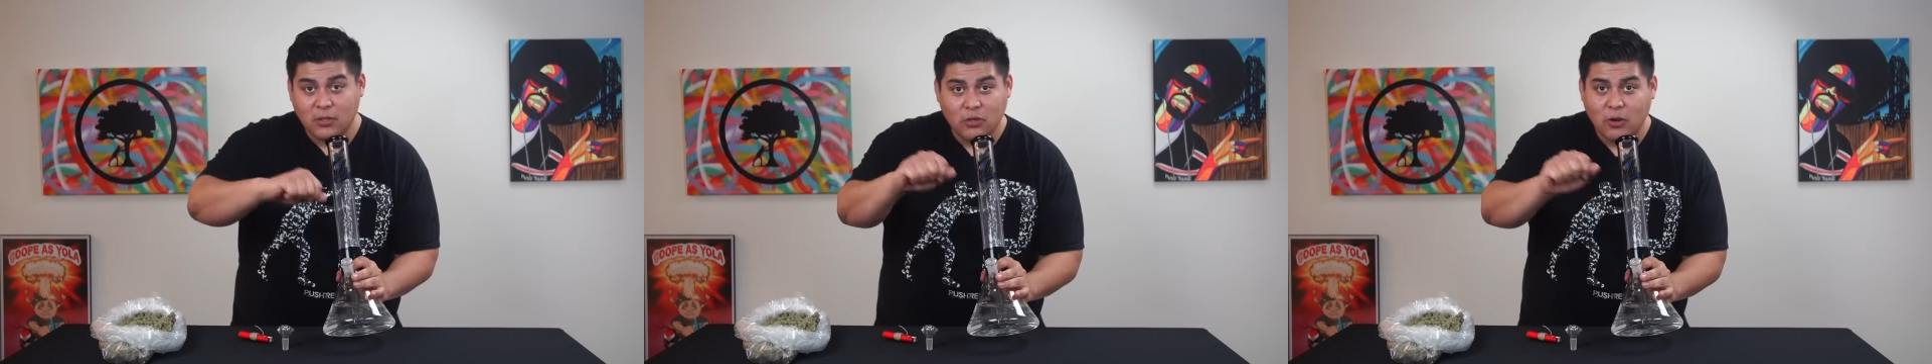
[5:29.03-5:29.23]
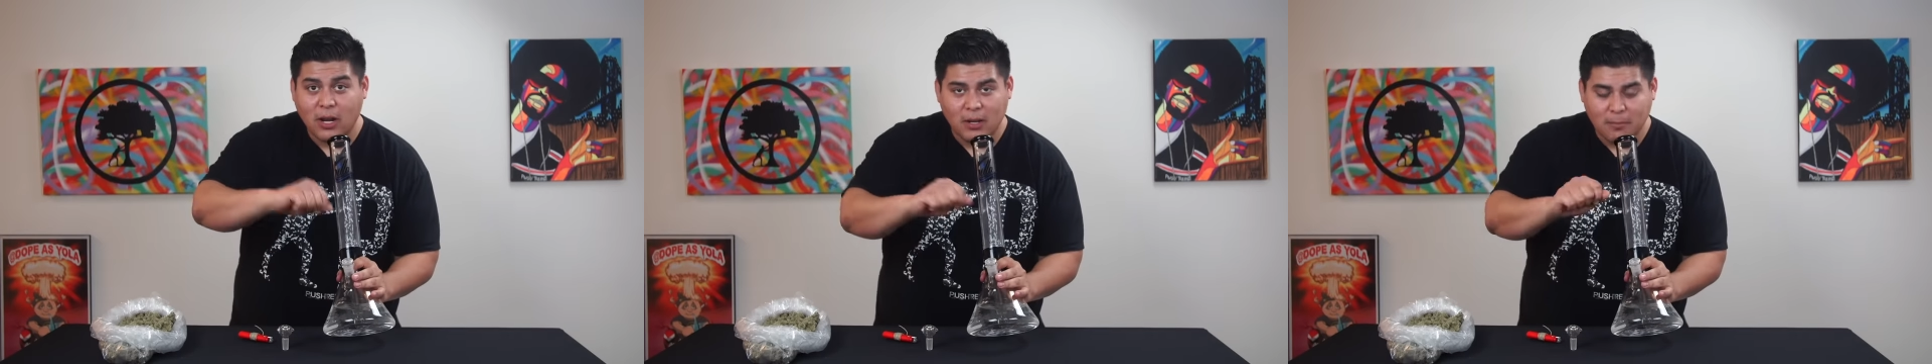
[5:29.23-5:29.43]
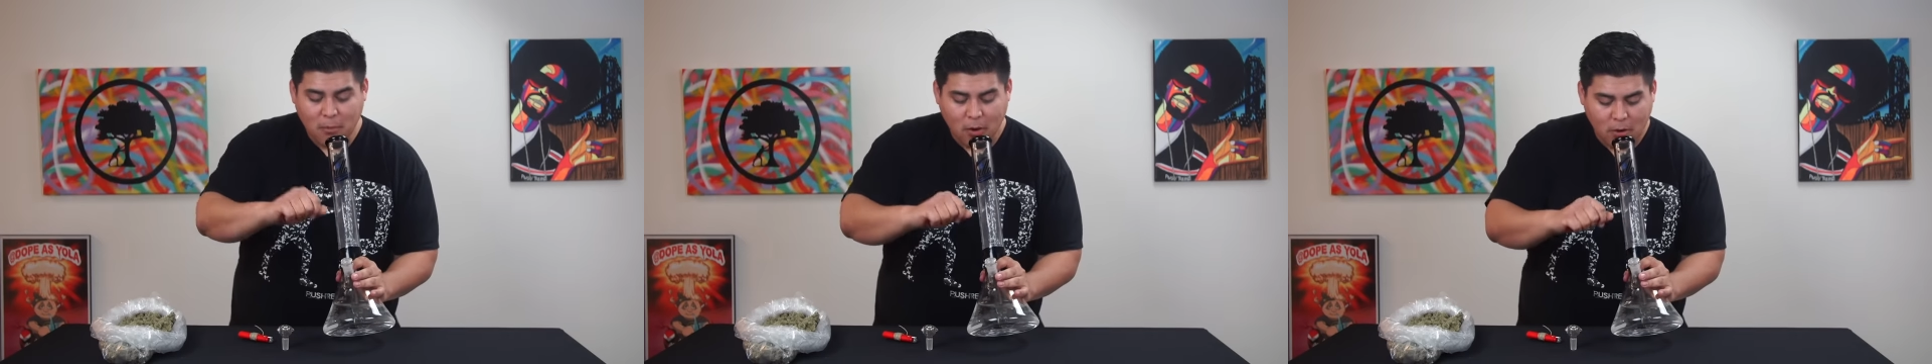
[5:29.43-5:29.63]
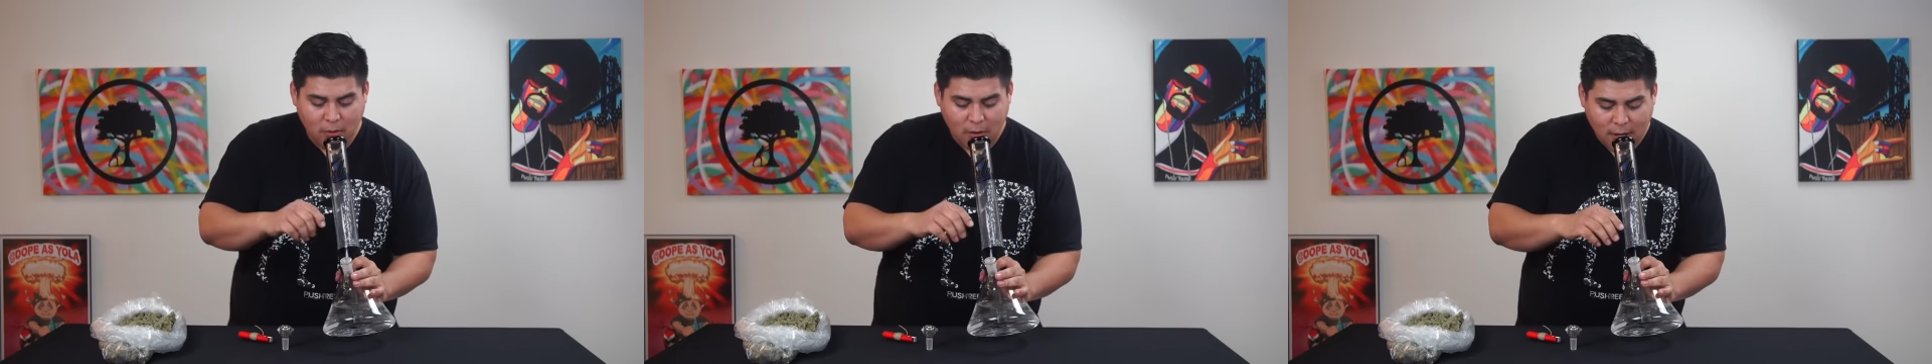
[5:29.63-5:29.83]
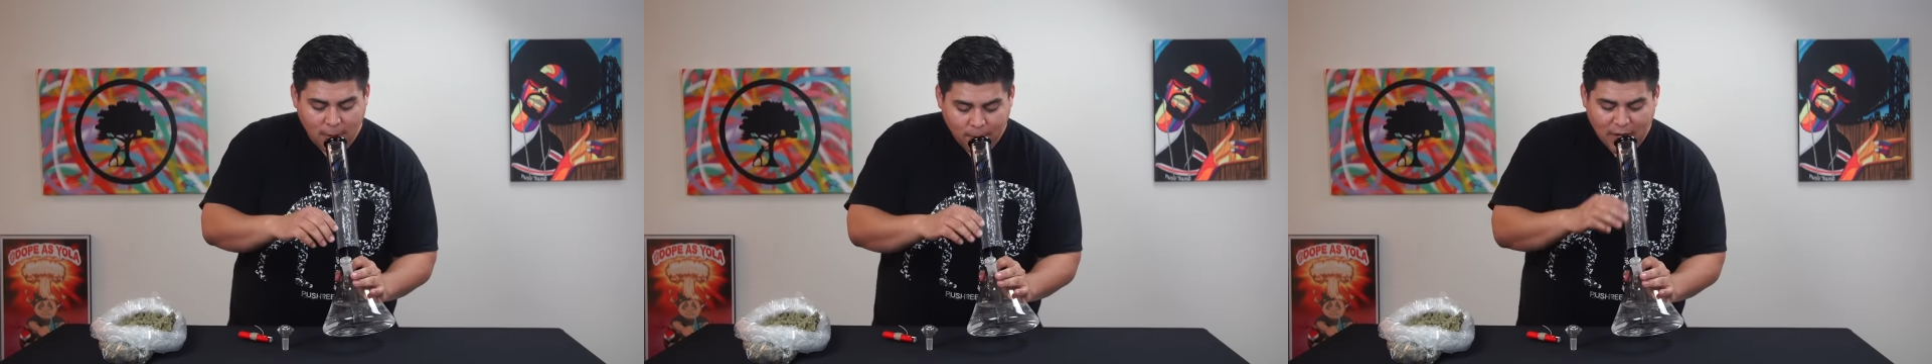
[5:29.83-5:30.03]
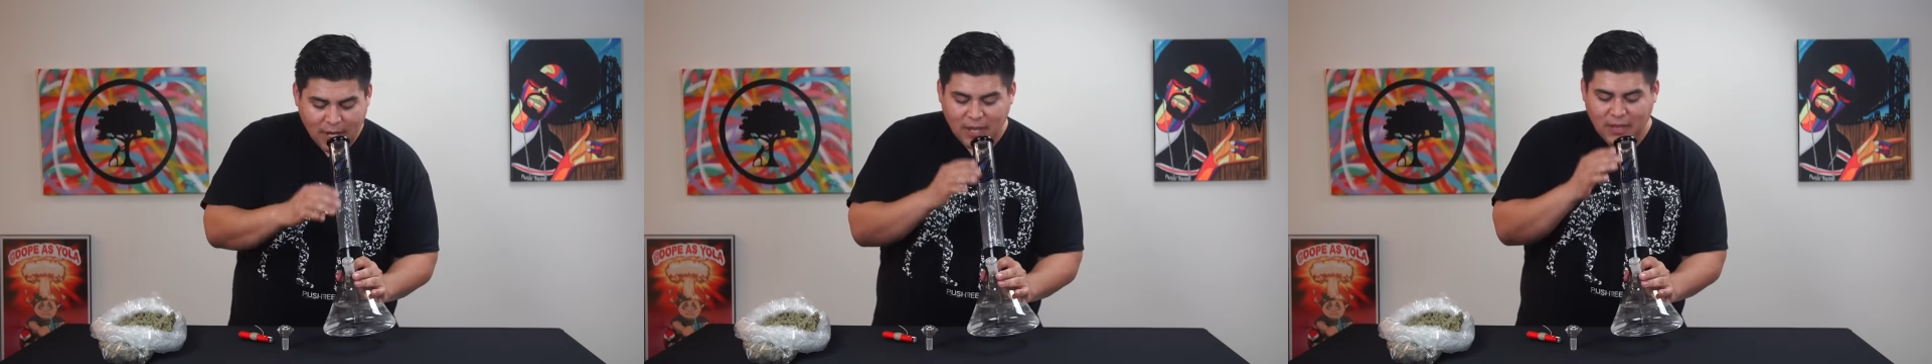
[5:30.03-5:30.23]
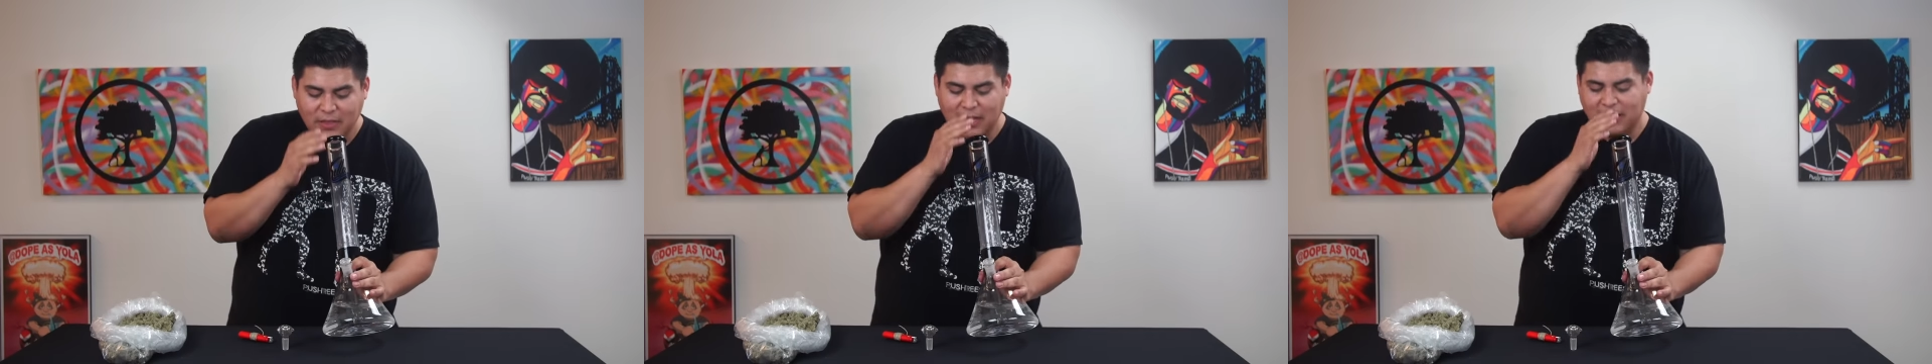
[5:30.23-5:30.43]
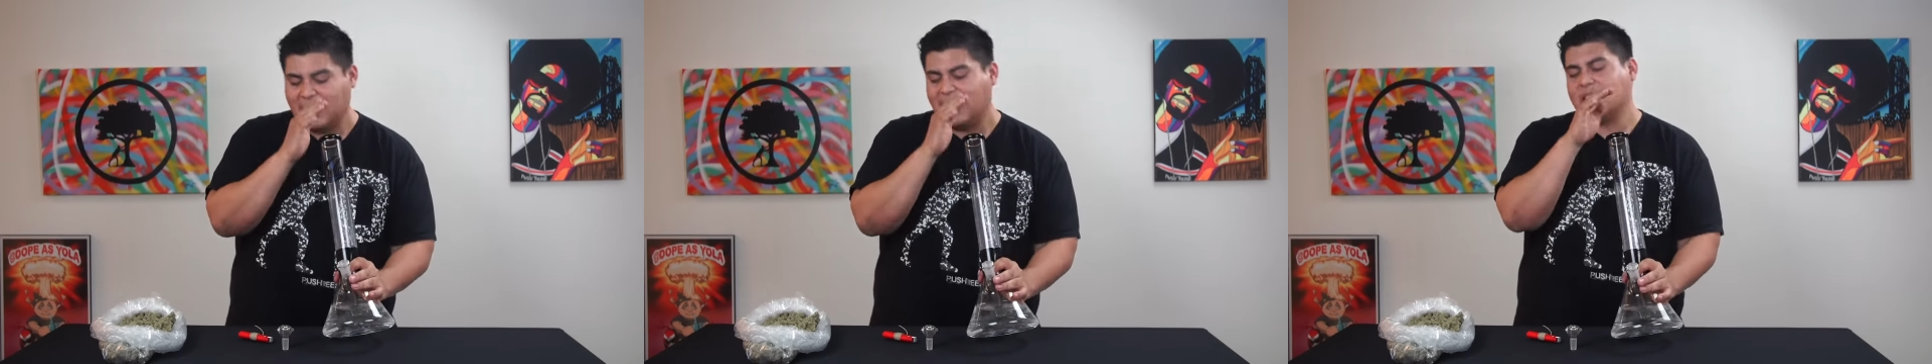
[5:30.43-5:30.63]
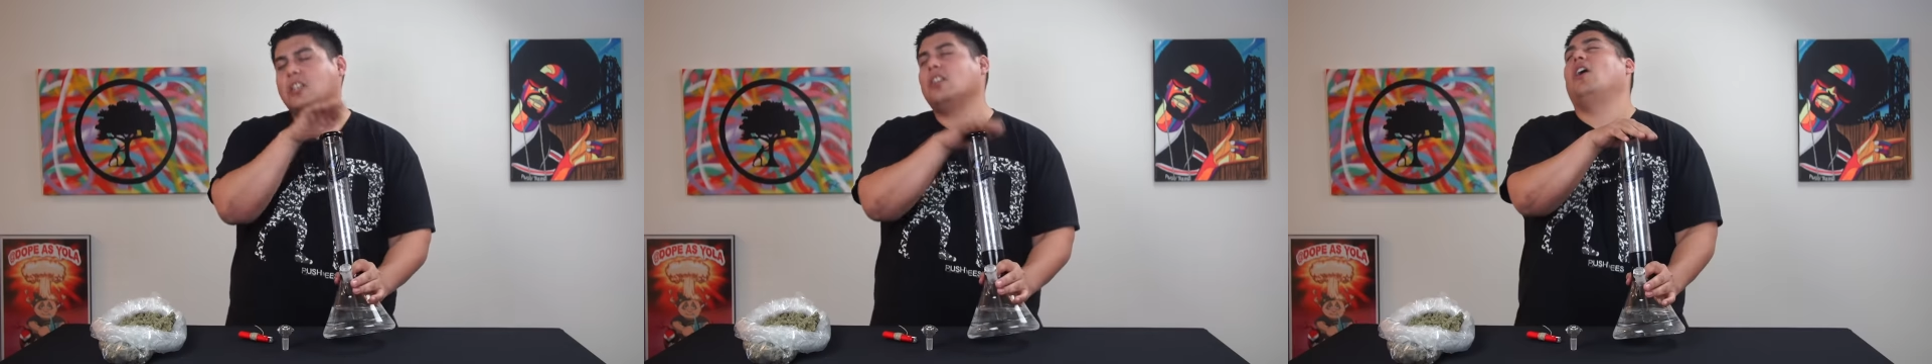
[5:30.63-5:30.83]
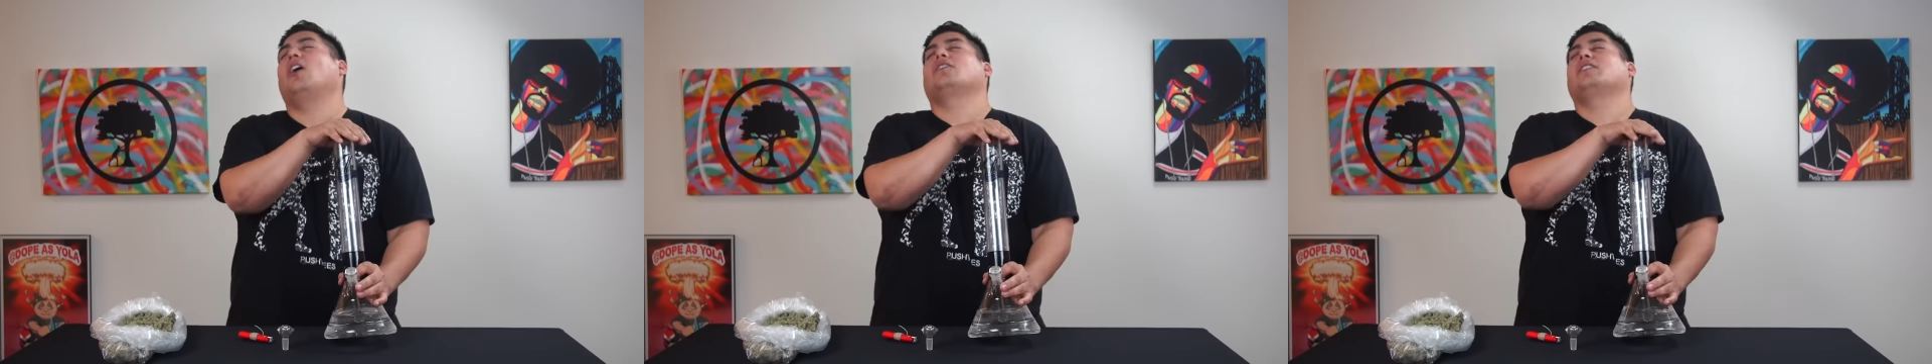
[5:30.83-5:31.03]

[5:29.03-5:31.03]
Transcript: trying to murder it that it gets clogged